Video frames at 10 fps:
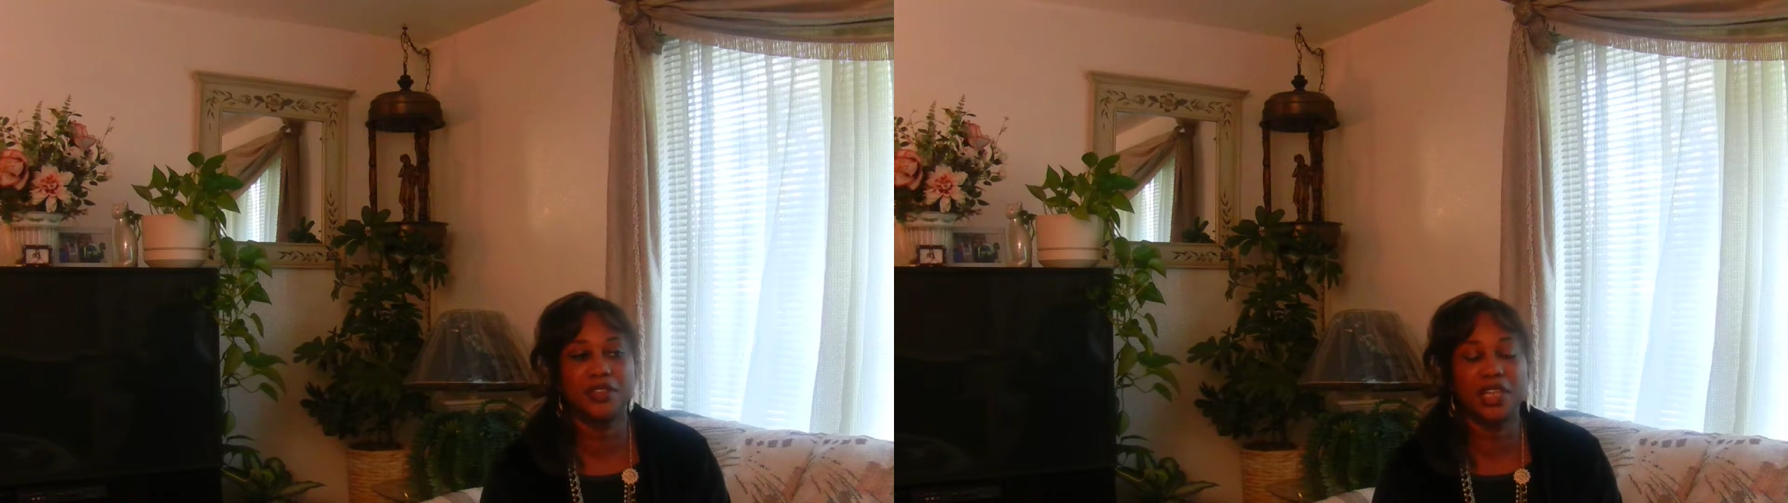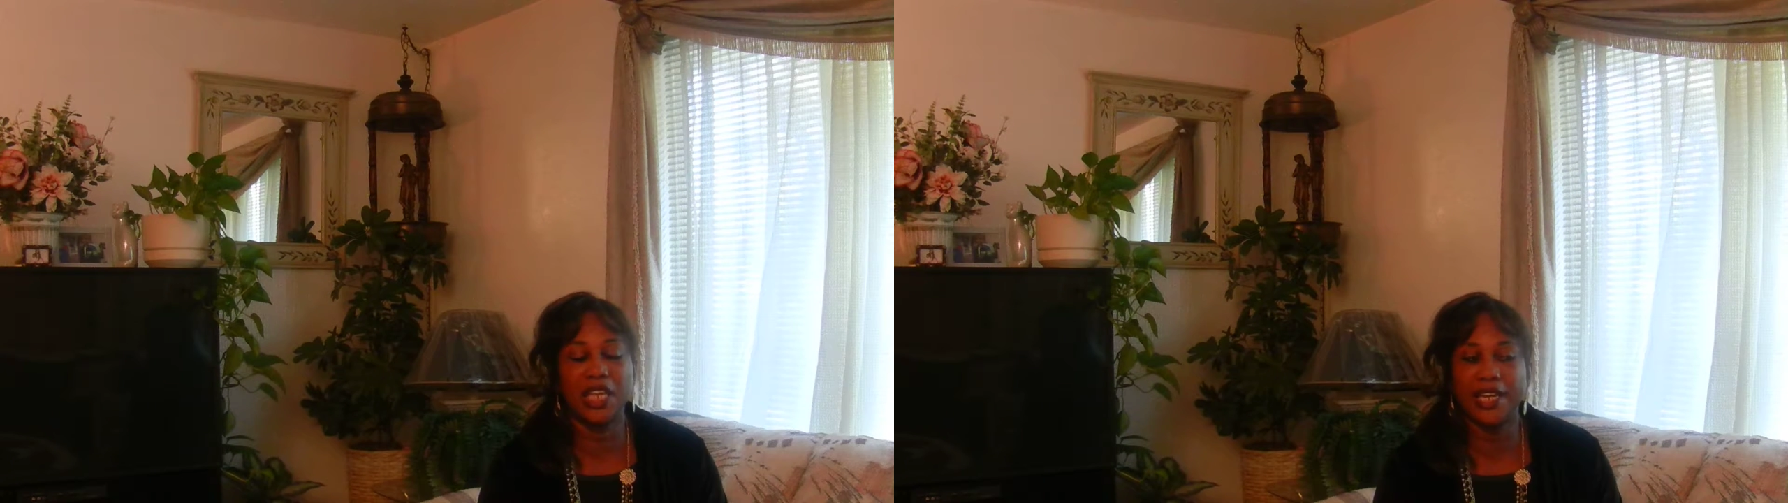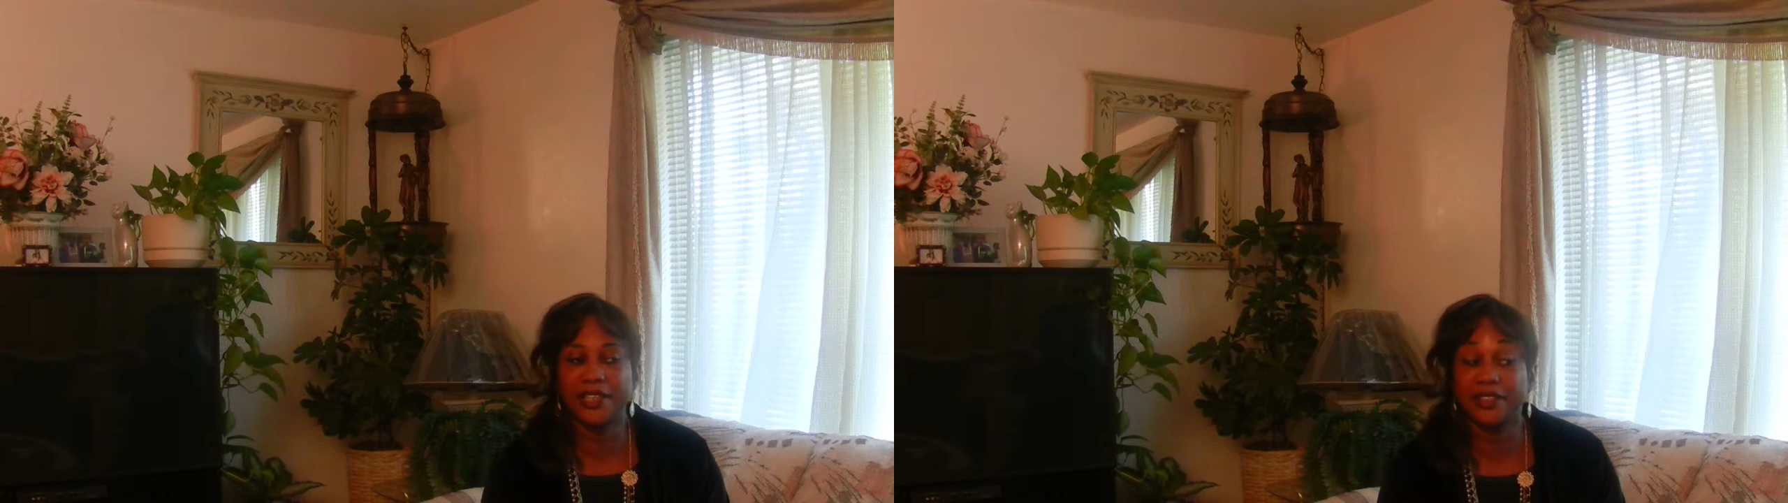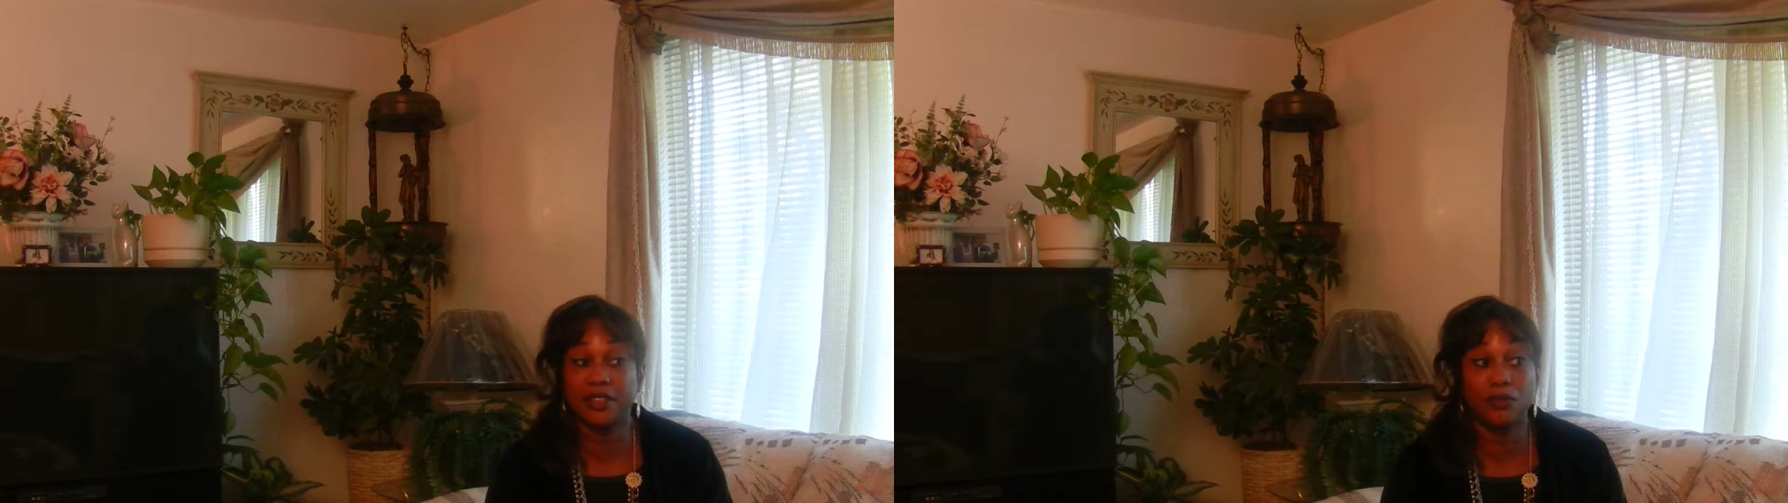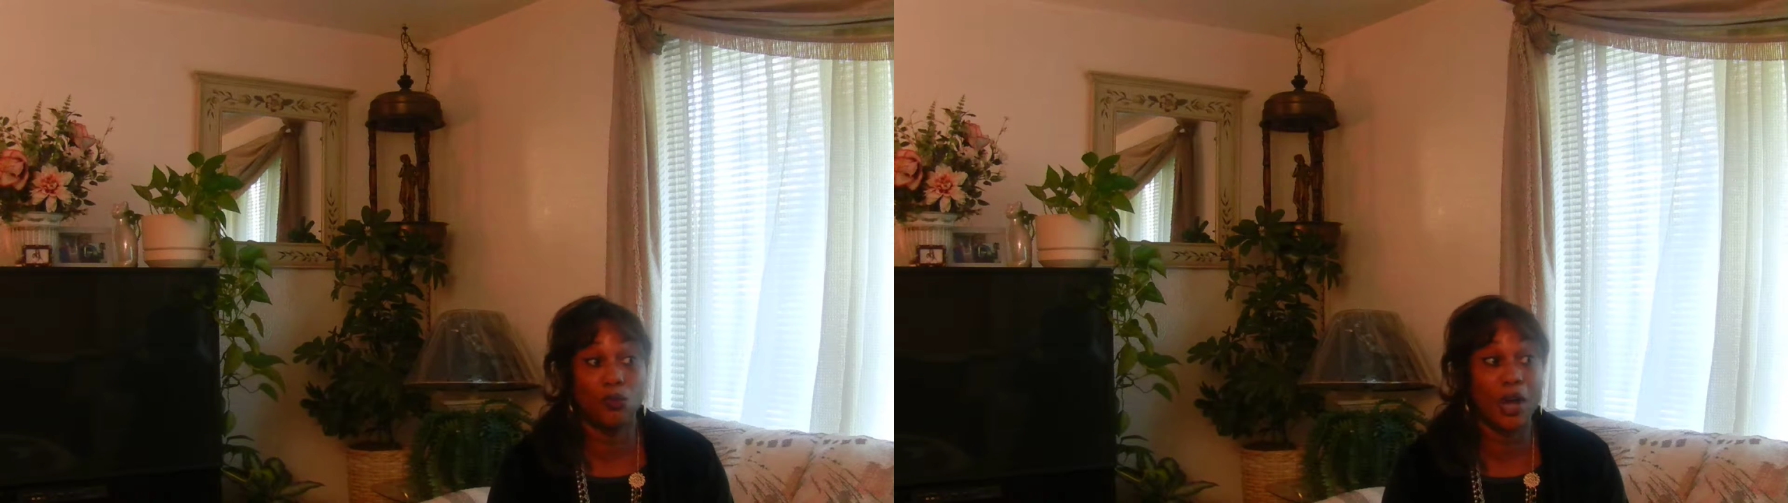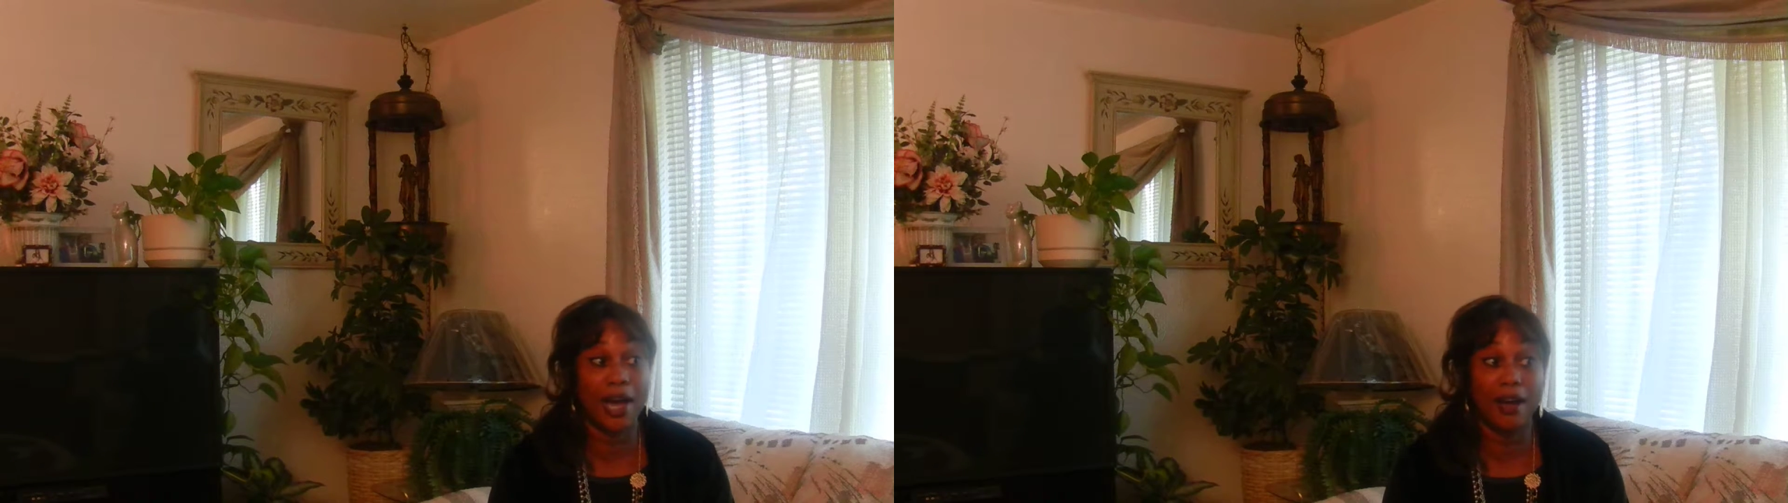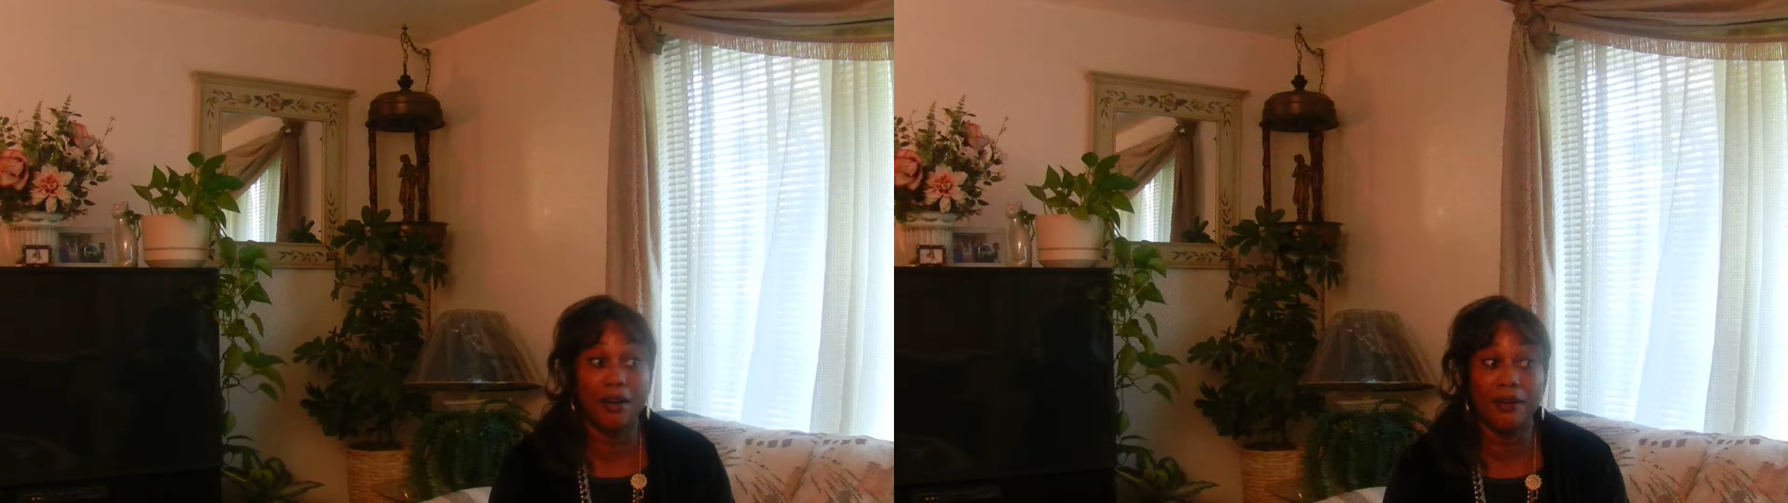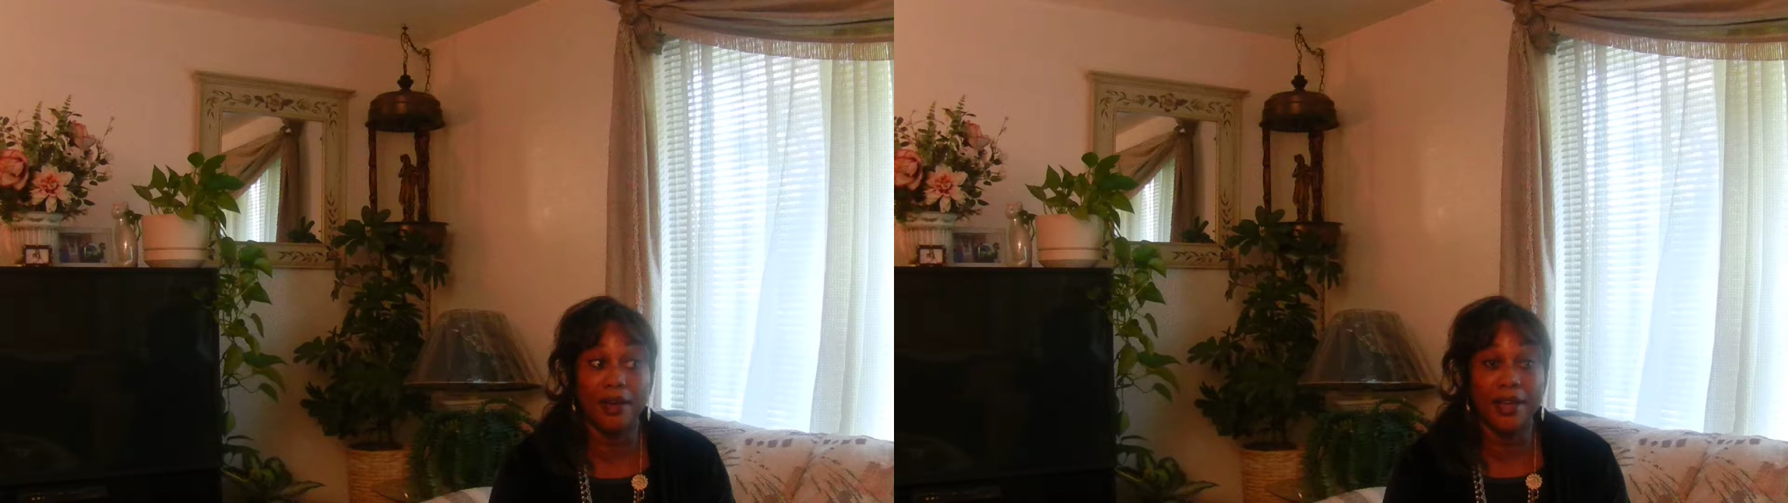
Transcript: the ladies, and wow.